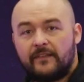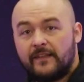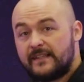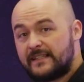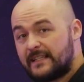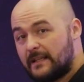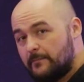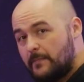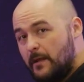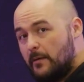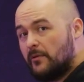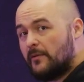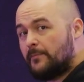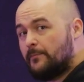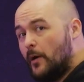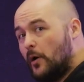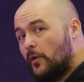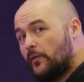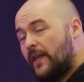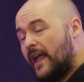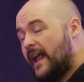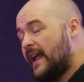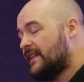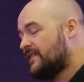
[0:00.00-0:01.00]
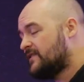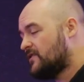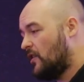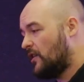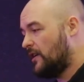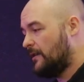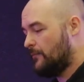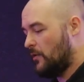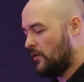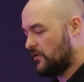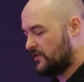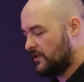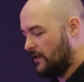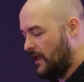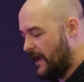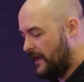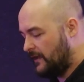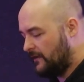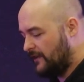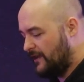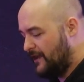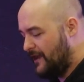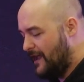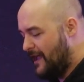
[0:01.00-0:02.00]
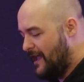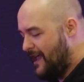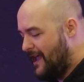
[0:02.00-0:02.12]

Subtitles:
This can be with both hands on it most likely,